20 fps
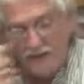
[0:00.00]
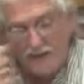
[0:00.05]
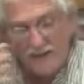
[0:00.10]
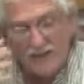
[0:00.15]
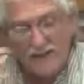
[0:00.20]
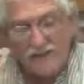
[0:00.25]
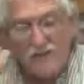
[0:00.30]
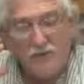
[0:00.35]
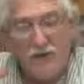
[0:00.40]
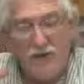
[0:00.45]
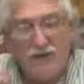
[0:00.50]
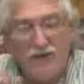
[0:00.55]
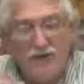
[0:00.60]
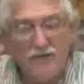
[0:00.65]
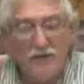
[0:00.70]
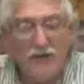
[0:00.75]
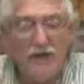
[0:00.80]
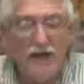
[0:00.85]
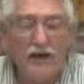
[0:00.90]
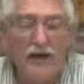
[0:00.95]
This, this
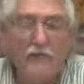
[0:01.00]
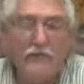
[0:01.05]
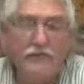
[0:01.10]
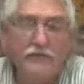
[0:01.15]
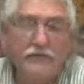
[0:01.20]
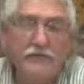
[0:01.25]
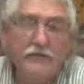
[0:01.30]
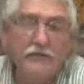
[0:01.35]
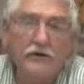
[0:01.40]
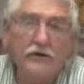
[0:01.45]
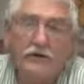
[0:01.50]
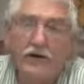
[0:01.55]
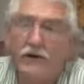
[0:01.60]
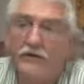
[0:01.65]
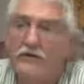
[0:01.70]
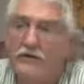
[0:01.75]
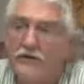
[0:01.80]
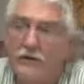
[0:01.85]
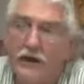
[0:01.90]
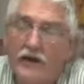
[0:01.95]
brings me up to
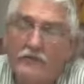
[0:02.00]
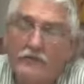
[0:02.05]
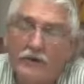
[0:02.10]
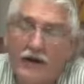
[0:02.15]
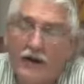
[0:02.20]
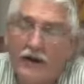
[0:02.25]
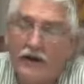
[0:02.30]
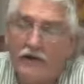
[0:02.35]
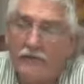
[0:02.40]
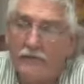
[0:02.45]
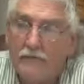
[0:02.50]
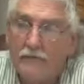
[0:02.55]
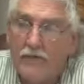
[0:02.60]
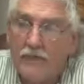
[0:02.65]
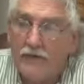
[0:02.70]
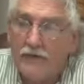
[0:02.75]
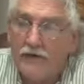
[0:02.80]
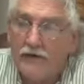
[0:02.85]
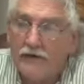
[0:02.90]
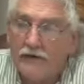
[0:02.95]
another thing, Matt.
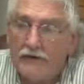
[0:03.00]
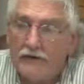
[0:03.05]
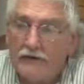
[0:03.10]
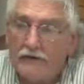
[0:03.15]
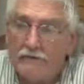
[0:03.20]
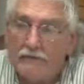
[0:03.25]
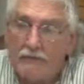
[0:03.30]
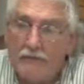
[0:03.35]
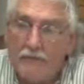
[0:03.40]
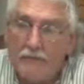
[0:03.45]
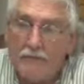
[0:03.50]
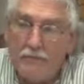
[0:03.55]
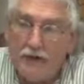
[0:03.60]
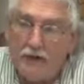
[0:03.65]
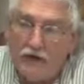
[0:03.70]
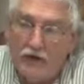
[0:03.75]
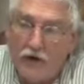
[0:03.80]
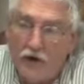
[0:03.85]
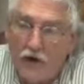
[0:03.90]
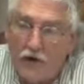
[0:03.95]

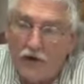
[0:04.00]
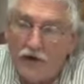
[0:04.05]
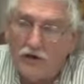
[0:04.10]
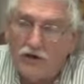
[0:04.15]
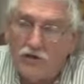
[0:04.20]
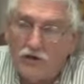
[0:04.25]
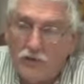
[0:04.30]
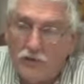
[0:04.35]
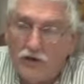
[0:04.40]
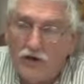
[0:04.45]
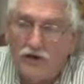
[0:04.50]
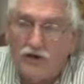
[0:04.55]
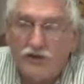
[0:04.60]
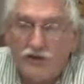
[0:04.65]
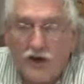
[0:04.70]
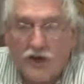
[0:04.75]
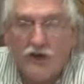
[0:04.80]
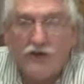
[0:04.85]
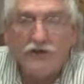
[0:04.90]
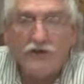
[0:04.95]
Because we
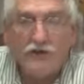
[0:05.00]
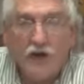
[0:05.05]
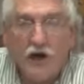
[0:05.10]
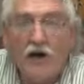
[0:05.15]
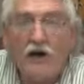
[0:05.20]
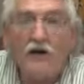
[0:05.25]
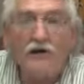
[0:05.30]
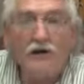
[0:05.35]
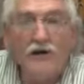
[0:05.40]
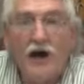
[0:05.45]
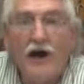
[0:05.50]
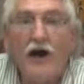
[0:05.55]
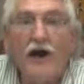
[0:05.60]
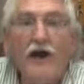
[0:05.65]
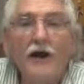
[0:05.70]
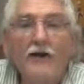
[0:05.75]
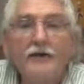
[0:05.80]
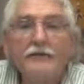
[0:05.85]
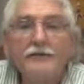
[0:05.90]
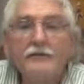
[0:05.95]
change our
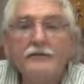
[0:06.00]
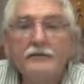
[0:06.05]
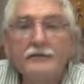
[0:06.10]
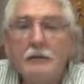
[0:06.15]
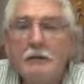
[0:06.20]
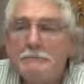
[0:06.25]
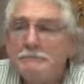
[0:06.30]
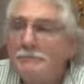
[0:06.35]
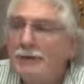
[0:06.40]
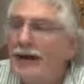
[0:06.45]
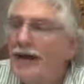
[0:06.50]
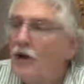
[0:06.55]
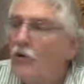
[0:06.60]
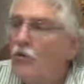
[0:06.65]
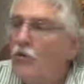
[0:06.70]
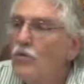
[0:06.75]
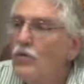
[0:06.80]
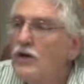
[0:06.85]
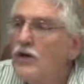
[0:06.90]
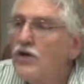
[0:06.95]
diet,
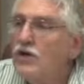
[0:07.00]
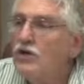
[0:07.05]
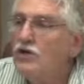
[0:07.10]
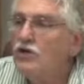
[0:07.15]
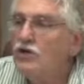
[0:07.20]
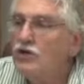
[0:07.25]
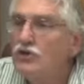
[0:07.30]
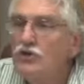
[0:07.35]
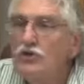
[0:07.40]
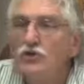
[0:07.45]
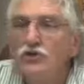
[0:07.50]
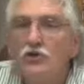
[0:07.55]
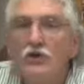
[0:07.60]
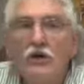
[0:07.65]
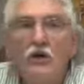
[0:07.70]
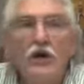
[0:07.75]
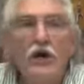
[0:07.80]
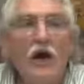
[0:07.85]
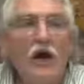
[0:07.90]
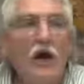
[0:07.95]
and we
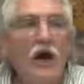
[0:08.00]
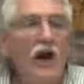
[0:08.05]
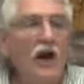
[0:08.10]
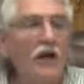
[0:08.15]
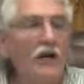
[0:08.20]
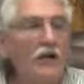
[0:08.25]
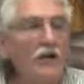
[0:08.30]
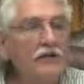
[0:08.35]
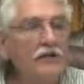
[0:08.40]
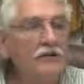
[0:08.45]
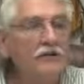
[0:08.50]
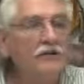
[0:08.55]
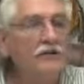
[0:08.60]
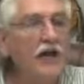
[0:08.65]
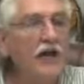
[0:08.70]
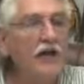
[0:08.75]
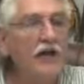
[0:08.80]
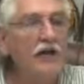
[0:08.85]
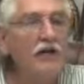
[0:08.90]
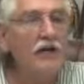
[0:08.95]
do, uh, let's
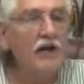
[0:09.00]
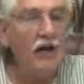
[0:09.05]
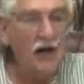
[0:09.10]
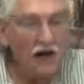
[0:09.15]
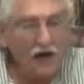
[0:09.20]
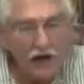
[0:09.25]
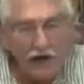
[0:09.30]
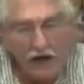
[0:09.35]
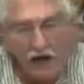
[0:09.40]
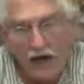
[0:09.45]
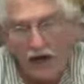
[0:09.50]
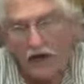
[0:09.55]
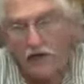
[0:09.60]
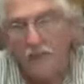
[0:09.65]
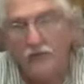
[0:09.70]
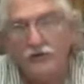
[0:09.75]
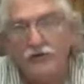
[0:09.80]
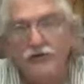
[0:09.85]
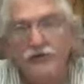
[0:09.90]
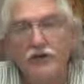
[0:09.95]
say, a
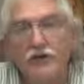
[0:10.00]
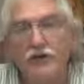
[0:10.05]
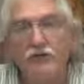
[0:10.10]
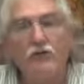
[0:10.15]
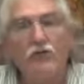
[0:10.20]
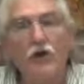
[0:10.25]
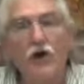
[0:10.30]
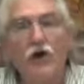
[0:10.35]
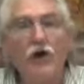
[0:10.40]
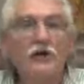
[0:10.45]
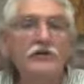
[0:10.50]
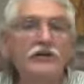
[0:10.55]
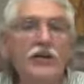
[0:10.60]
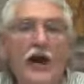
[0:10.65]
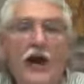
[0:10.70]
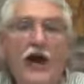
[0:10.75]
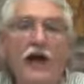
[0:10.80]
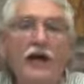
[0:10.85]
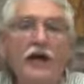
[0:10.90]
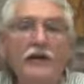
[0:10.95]
100% raw
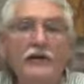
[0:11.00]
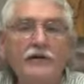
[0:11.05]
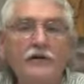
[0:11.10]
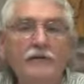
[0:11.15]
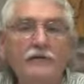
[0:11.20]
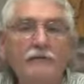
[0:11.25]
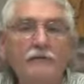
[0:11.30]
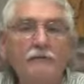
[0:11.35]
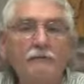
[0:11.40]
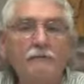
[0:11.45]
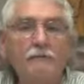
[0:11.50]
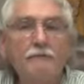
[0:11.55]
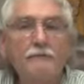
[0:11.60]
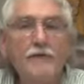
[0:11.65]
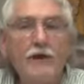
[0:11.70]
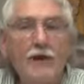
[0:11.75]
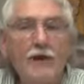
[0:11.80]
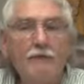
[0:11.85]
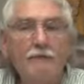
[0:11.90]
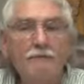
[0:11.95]
diet,
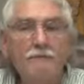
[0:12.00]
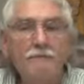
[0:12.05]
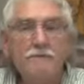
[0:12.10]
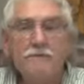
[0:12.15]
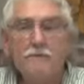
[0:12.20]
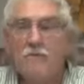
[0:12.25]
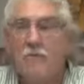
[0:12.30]
right?